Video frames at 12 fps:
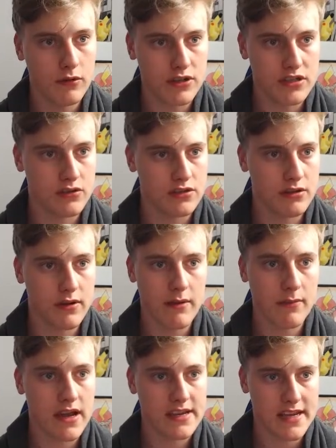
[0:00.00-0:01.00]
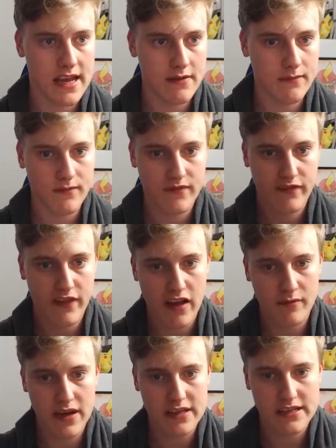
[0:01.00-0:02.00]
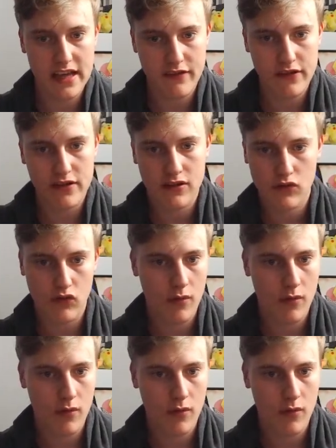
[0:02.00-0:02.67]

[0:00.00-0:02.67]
is also 8:10, 5:7, crop